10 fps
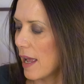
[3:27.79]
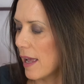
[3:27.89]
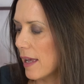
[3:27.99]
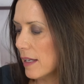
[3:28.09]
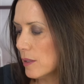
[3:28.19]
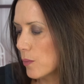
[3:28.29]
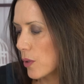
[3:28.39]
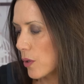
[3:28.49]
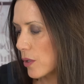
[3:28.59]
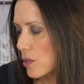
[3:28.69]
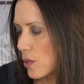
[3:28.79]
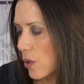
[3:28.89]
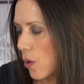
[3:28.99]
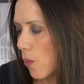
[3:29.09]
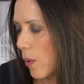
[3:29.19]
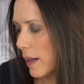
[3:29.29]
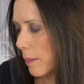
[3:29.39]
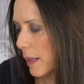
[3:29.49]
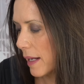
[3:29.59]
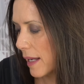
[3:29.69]
And we're going to go
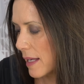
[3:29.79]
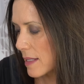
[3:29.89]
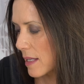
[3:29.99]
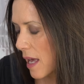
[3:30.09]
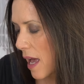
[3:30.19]
1 minute,